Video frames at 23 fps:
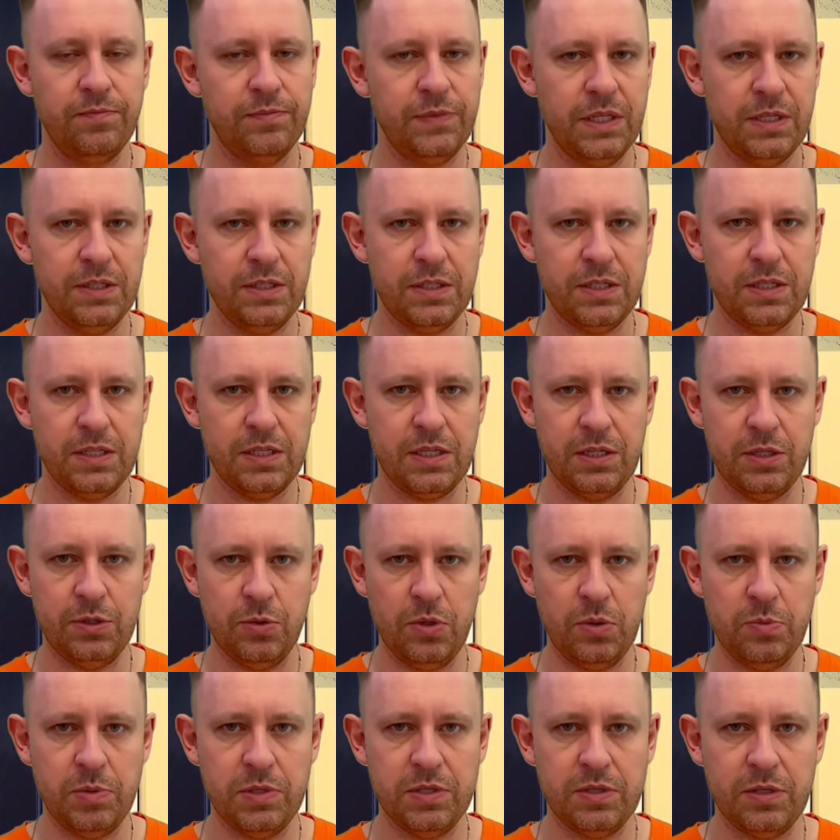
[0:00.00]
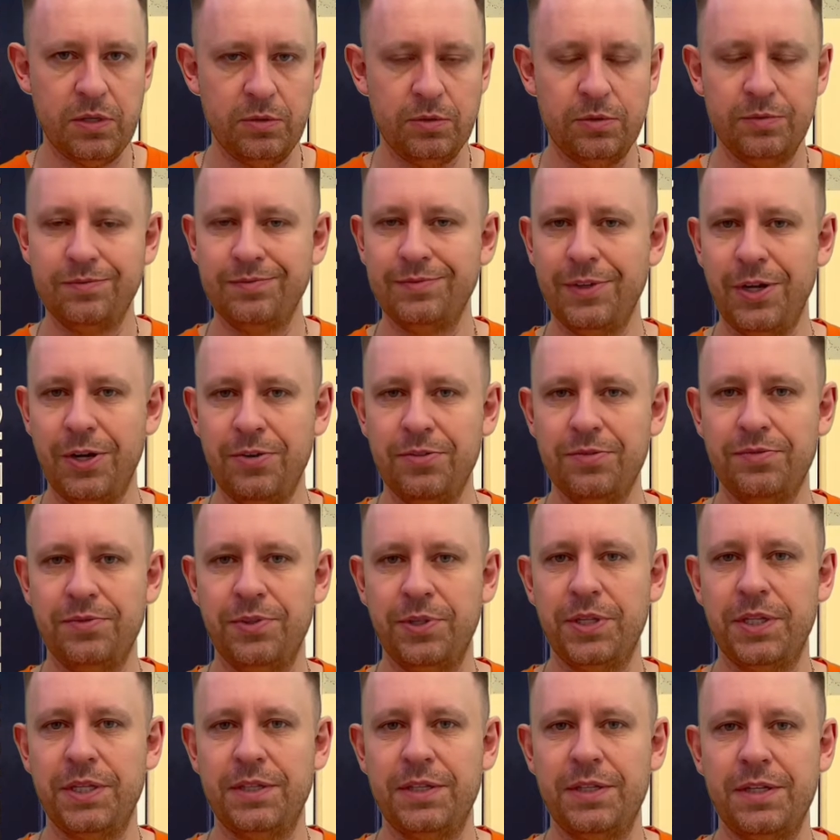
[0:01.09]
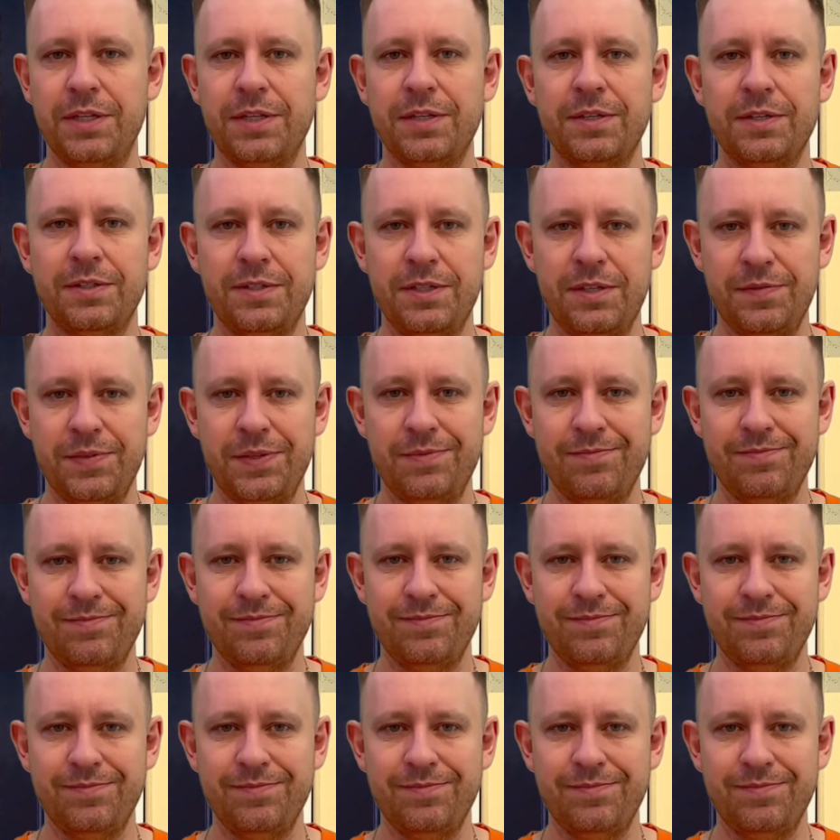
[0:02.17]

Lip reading: and this is a new episode of Wojennik TV.